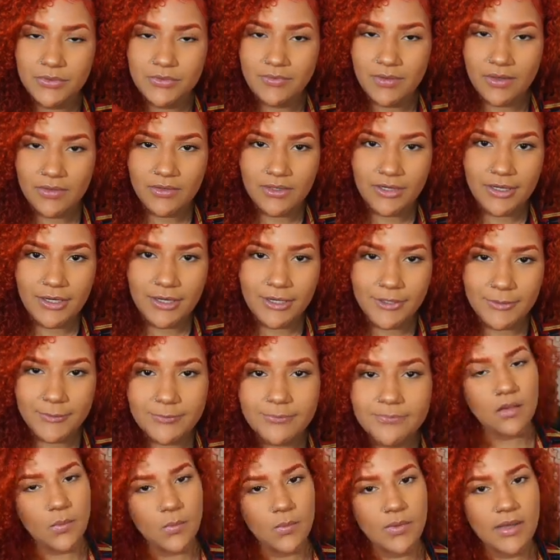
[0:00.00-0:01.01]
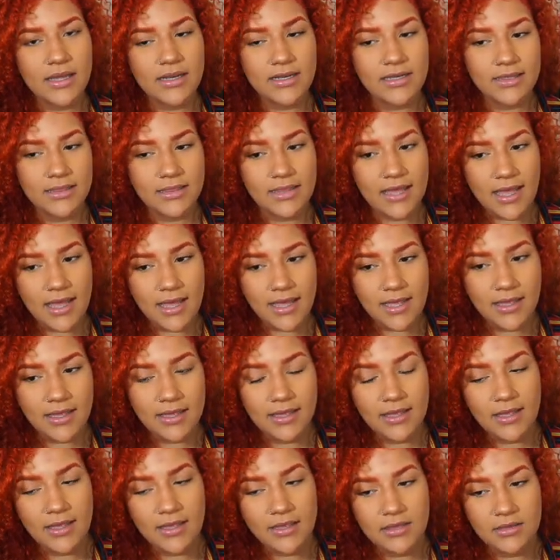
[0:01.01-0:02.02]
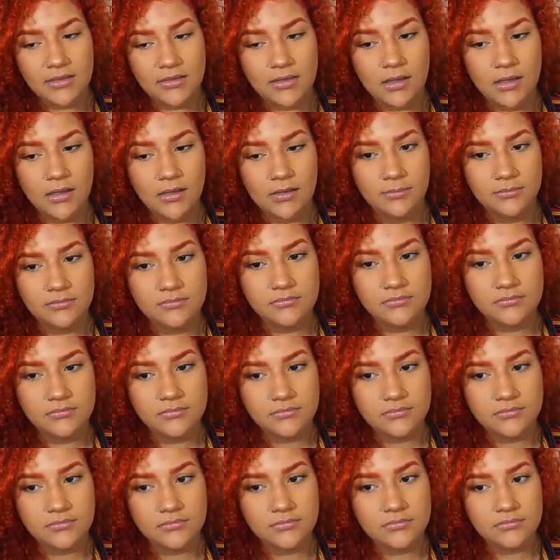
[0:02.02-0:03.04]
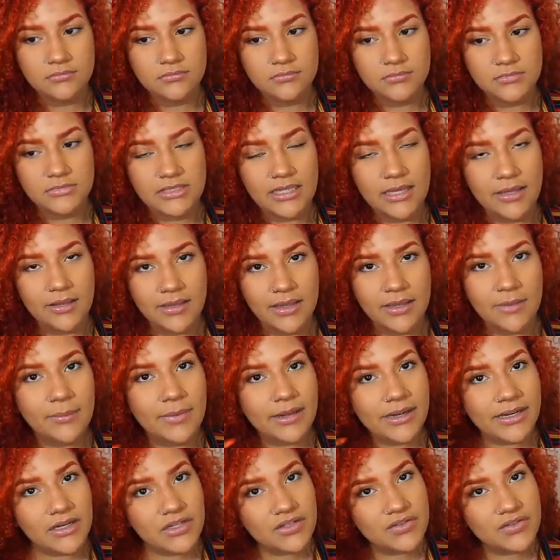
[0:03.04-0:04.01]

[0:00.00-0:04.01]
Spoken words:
around here. We added that, and yeah, like, my hair